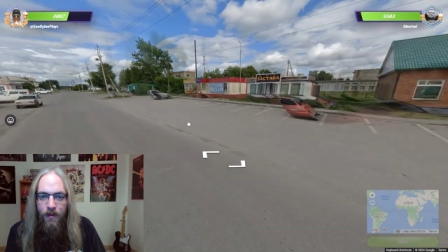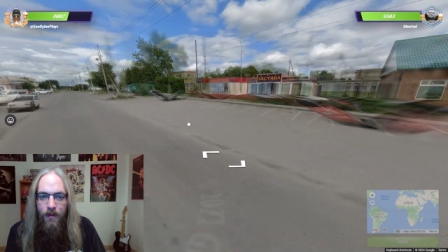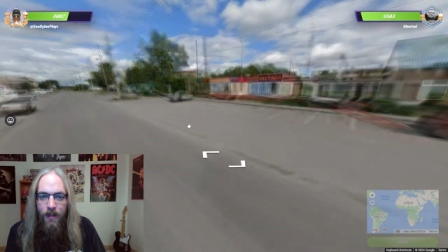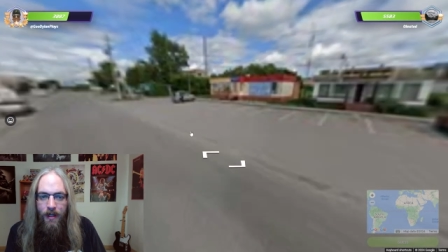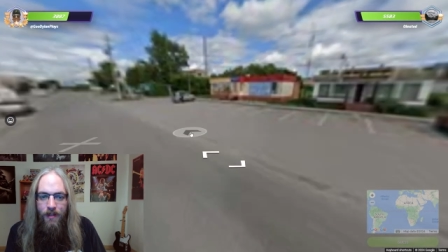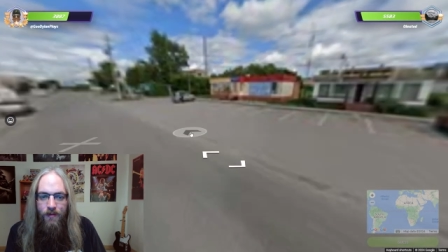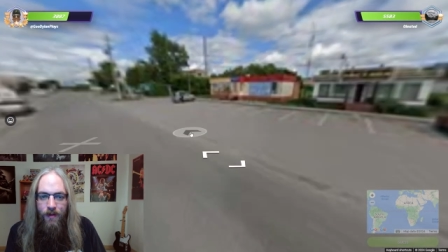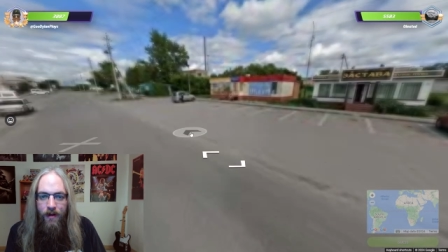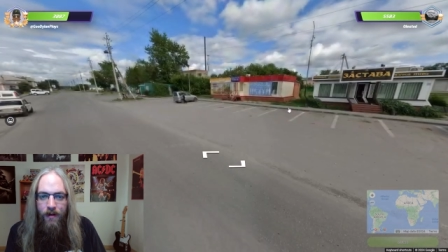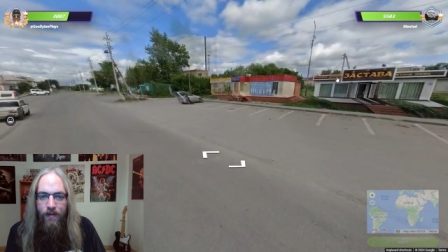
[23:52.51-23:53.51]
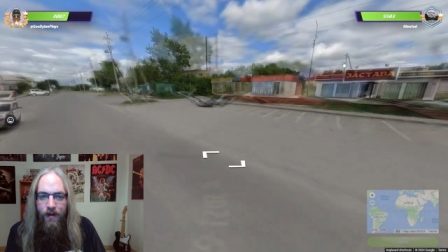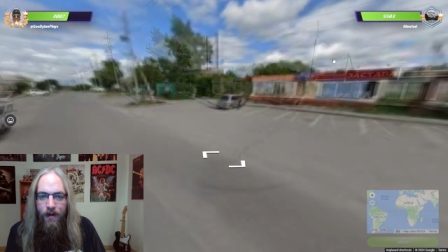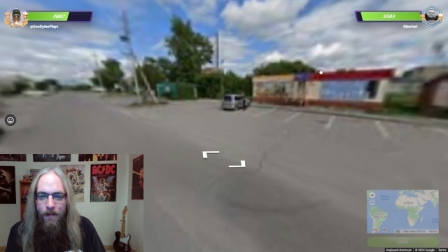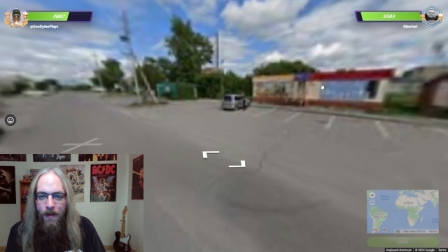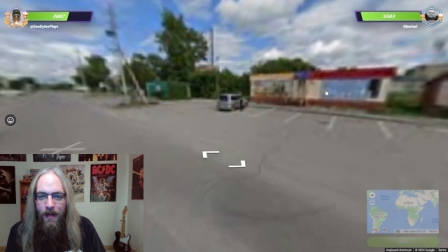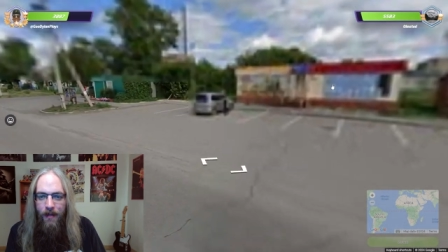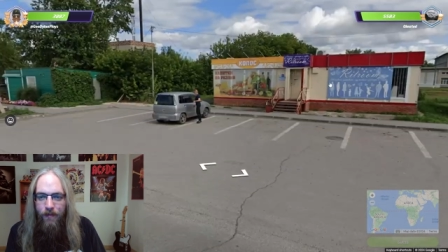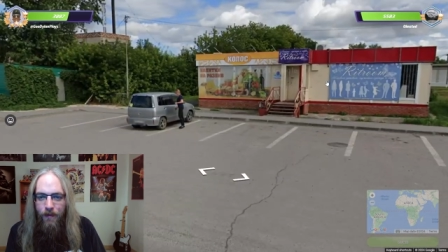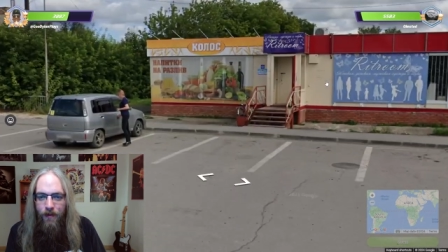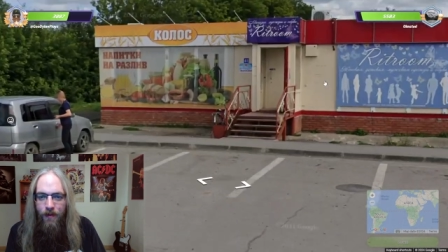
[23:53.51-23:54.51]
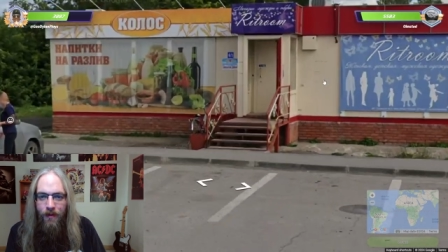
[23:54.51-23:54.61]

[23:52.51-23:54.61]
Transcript: That is very, very painful.